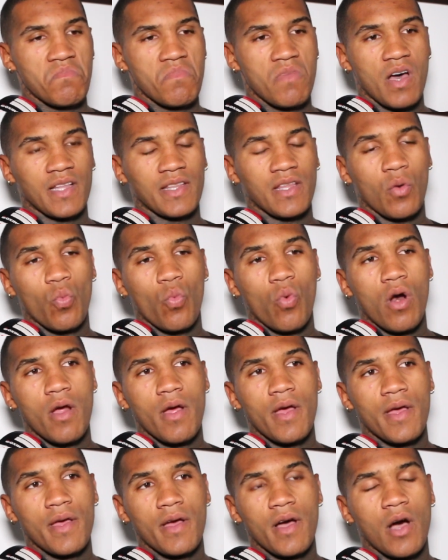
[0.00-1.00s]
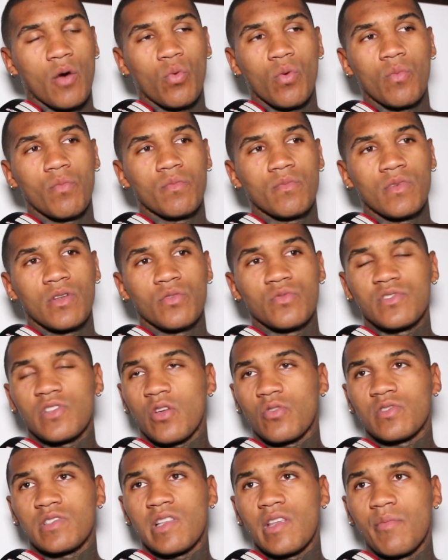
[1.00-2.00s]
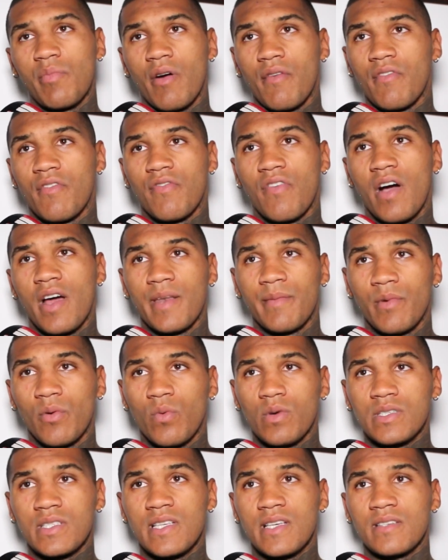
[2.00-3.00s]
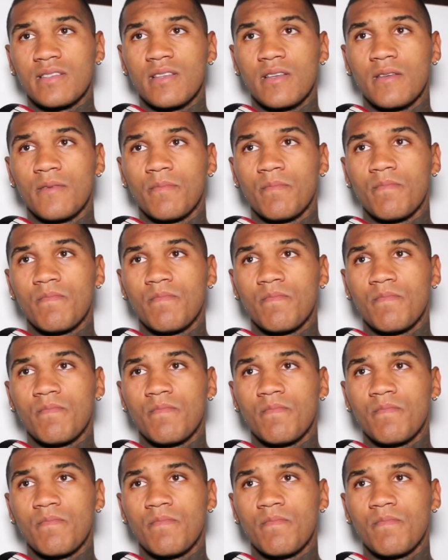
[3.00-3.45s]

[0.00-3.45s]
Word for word: I don't worry. I wouldn't lose no sleep over fighting him at one sixty.